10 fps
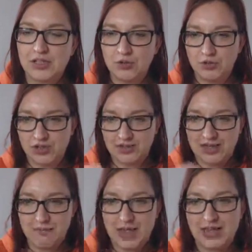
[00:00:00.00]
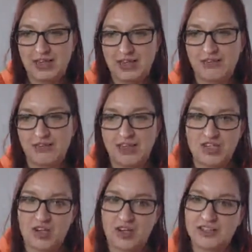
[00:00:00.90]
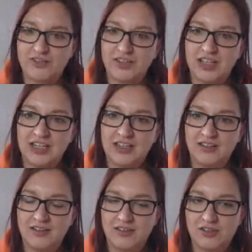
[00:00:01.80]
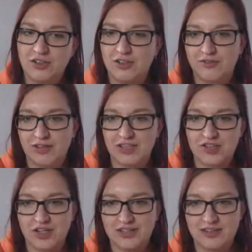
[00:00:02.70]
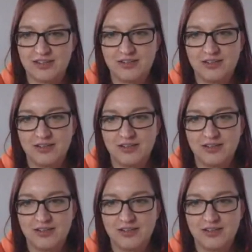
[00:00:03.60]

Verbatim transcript: because you're just then paying a franchise fee to the franchisor.